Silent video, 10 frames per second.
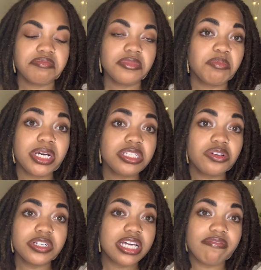Pet
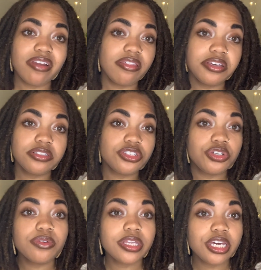stores have nothing to do
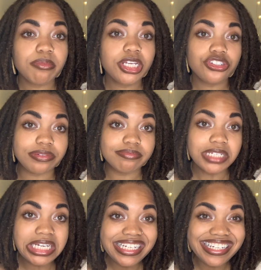with animation.
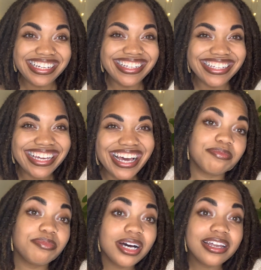
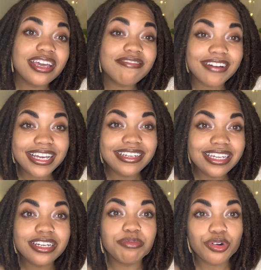But if I
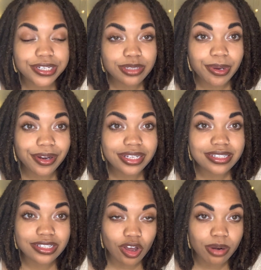needed more
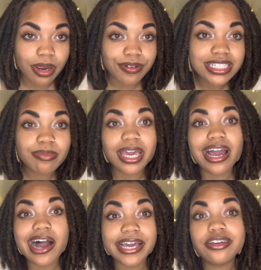experiences on my resume,
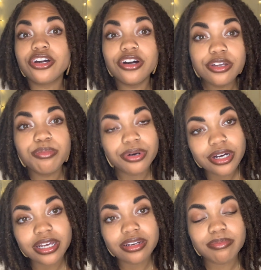I could
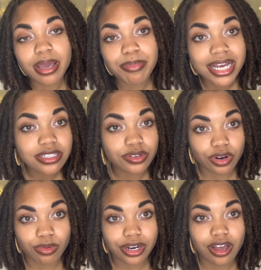put my pet store
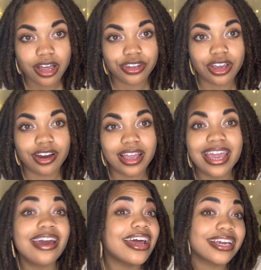work on there
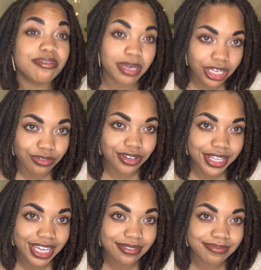and I could make it relate.